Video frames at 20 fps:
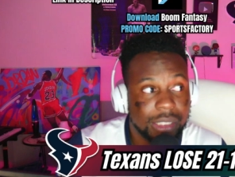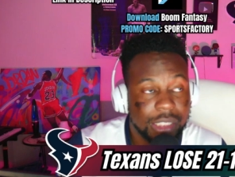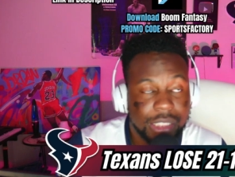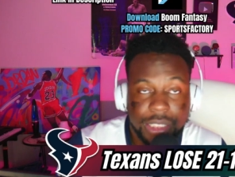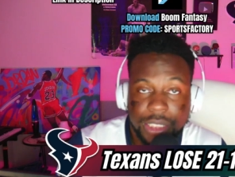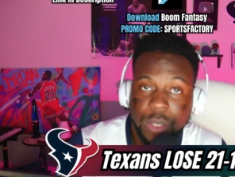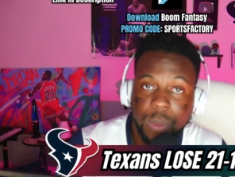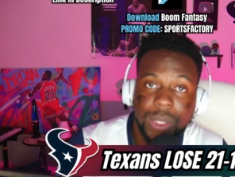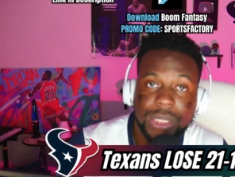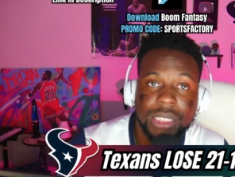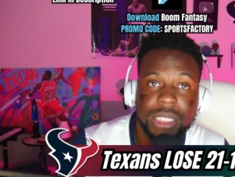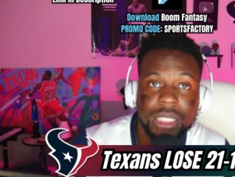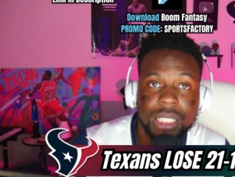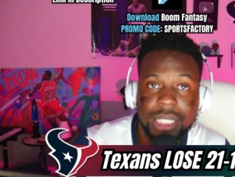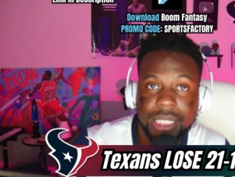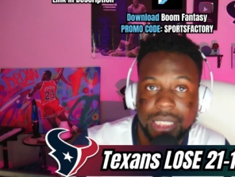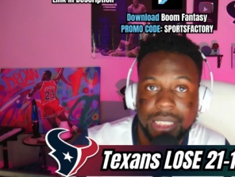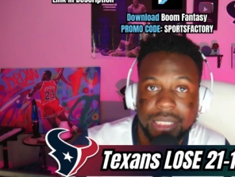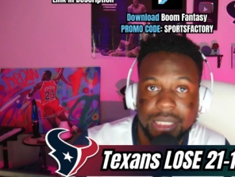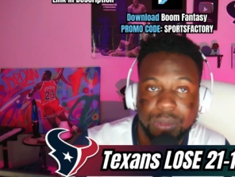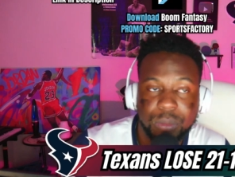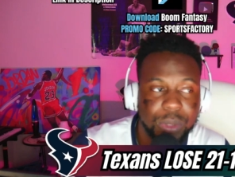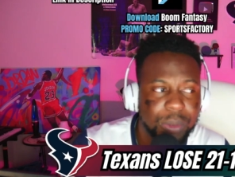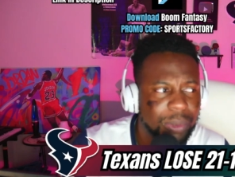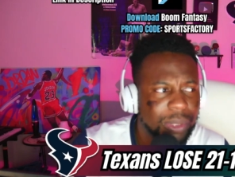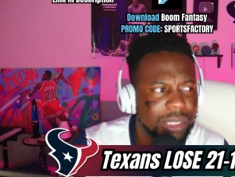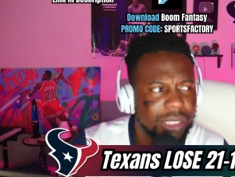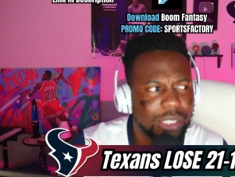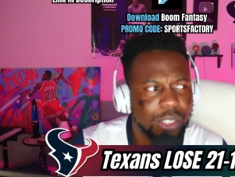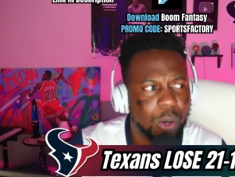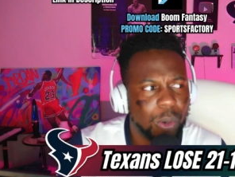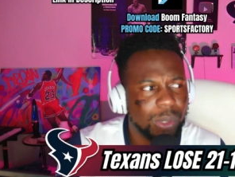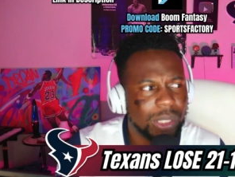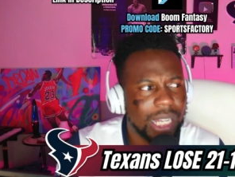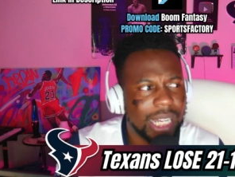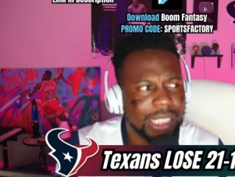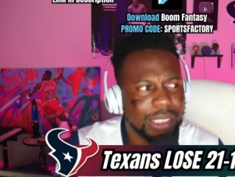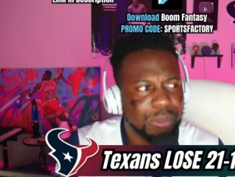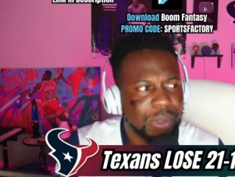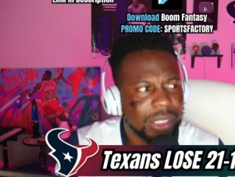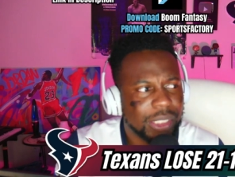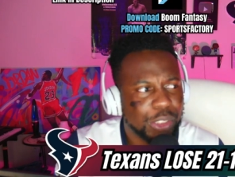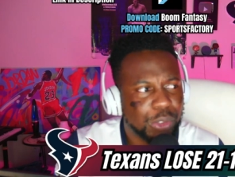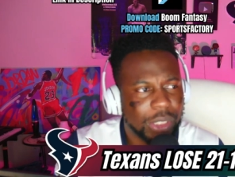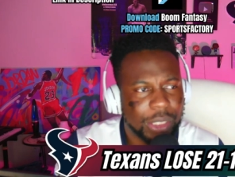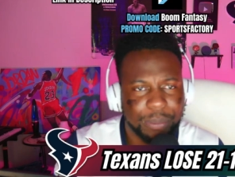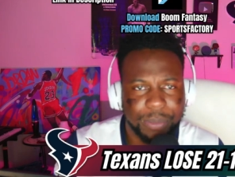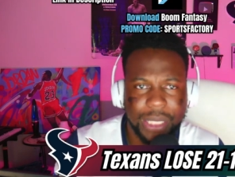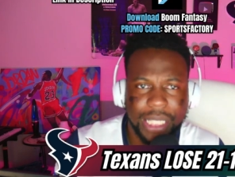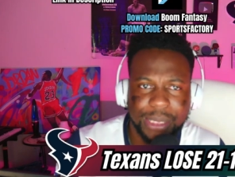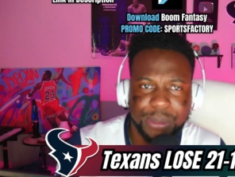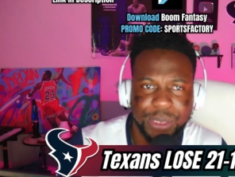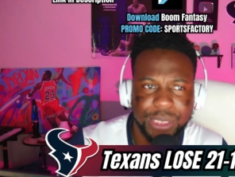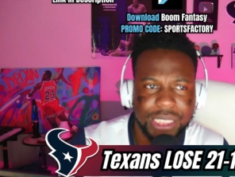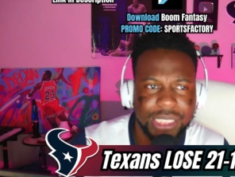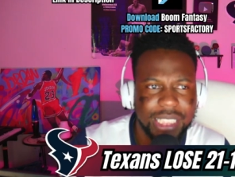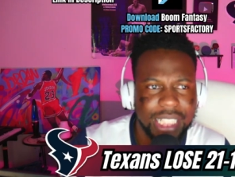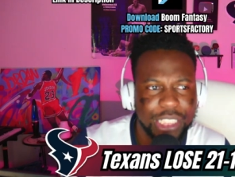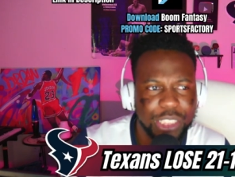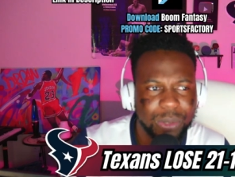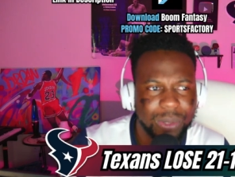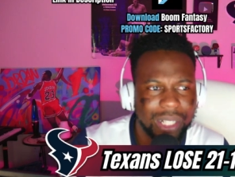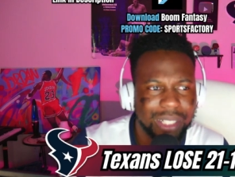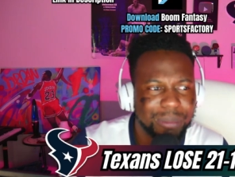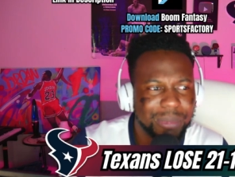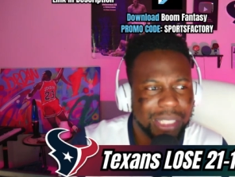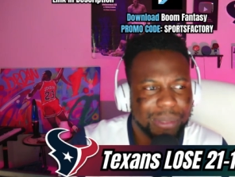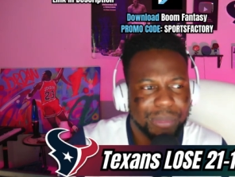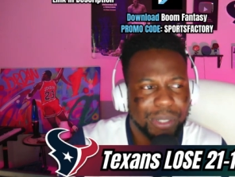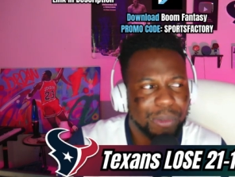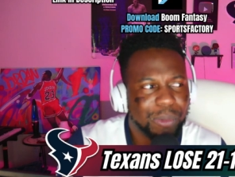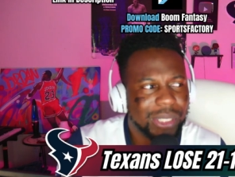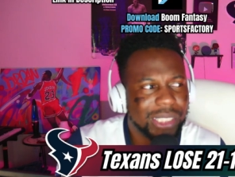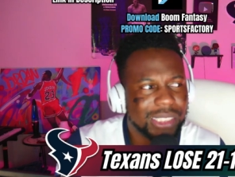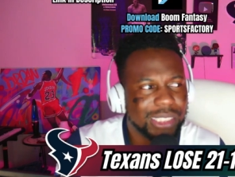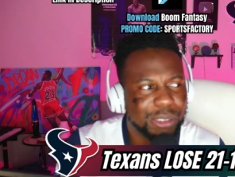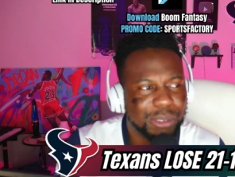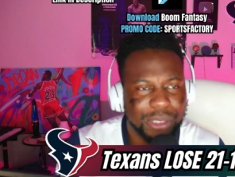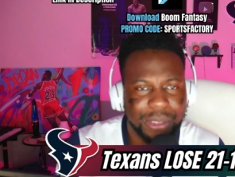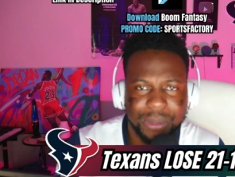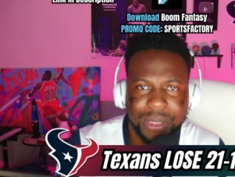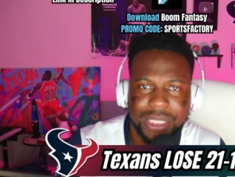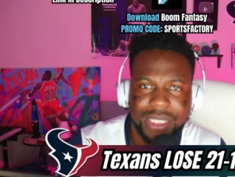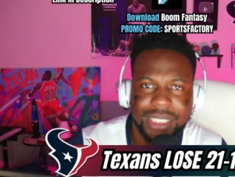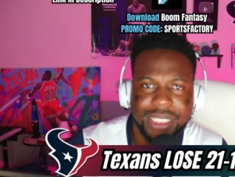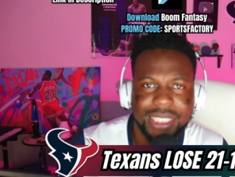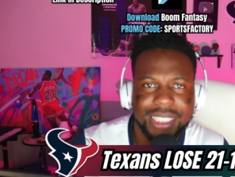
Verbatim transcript: still wasn't cooking. We were in the goal line. He running trick plays with C J Stroud. I'm like, bro, what is you doing?